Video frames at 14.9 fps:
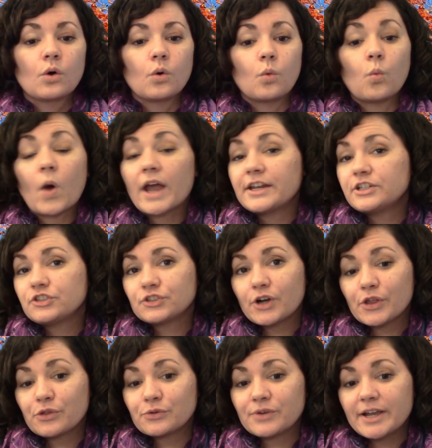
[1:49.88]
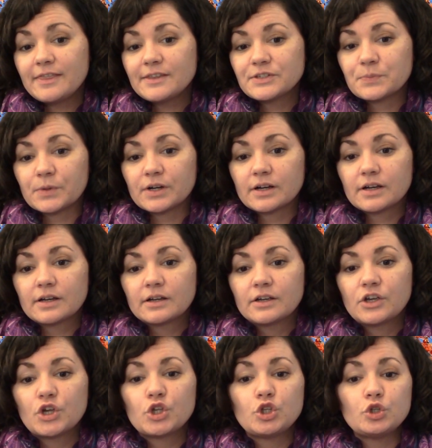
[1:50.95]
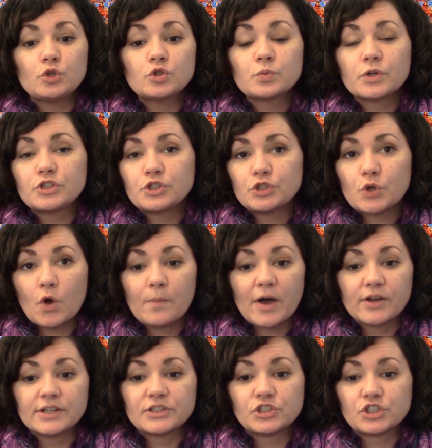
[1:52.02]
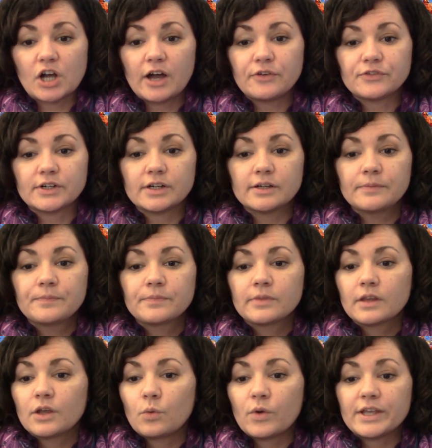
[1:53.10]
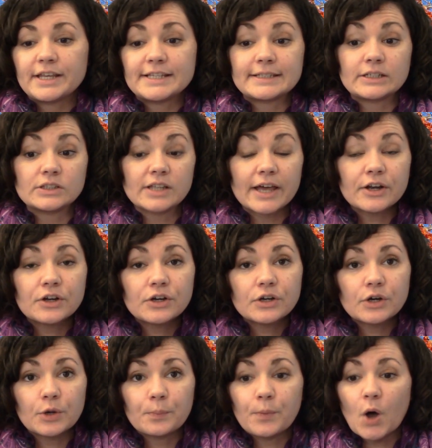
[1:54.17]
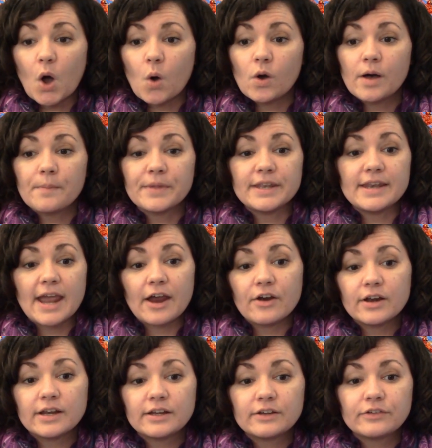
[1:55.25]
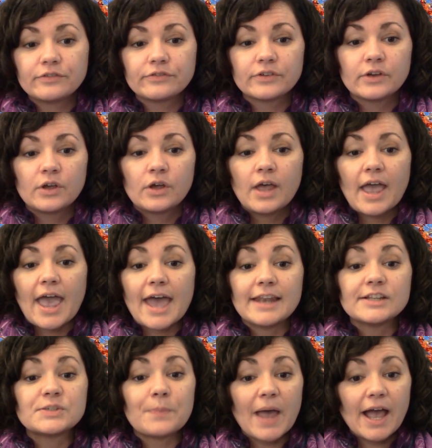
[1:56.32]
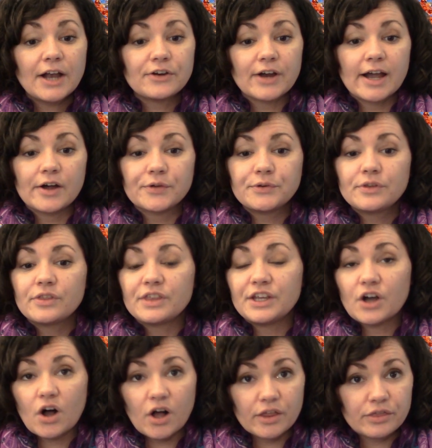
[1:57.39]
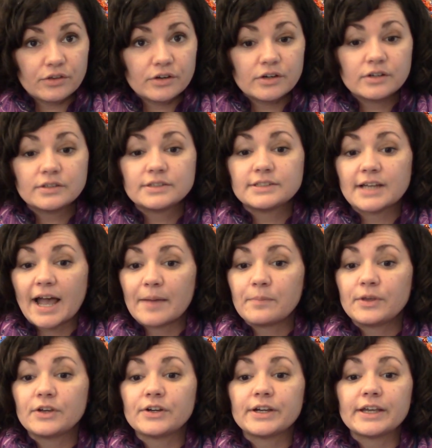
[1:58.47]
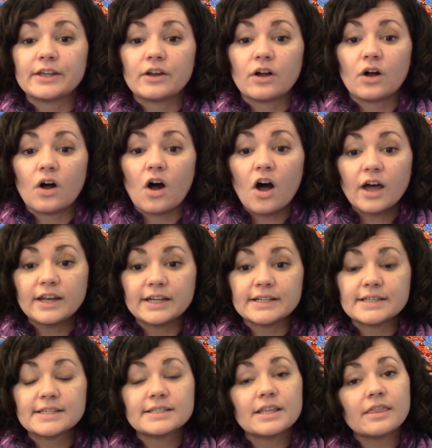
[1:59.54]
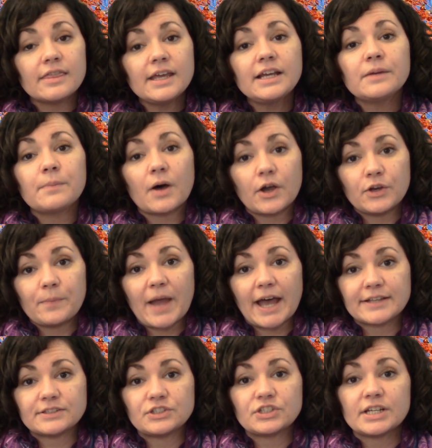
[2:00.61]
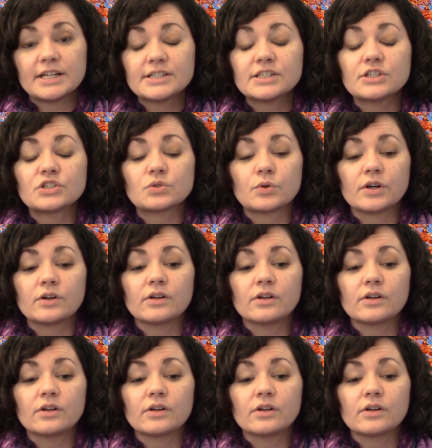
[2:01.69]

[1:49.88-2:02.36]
Why did your author write this book? Use what you know about its genre. What is it, a letter, a poem, a narrative? And its background, the author, time period, audience, to think about your passage in its historical